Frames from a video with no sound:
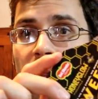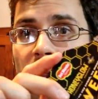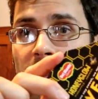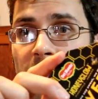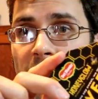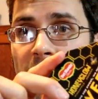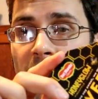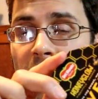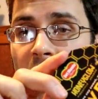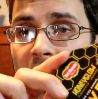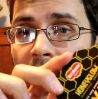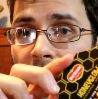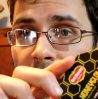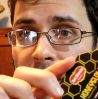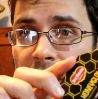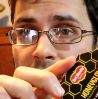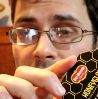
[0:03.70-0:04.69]
the
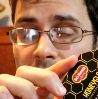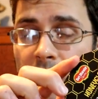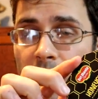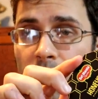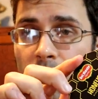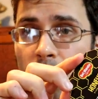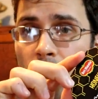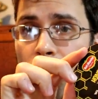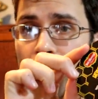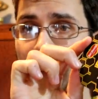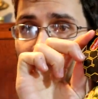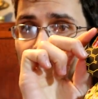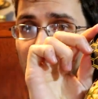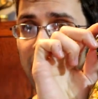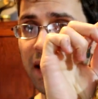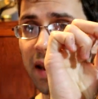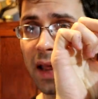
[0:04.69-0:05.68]
Honey Glow
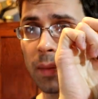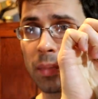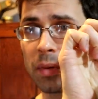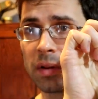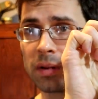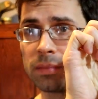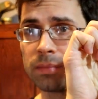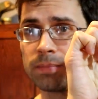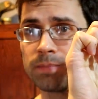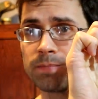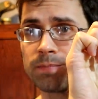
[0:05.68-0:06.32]
Pineapple.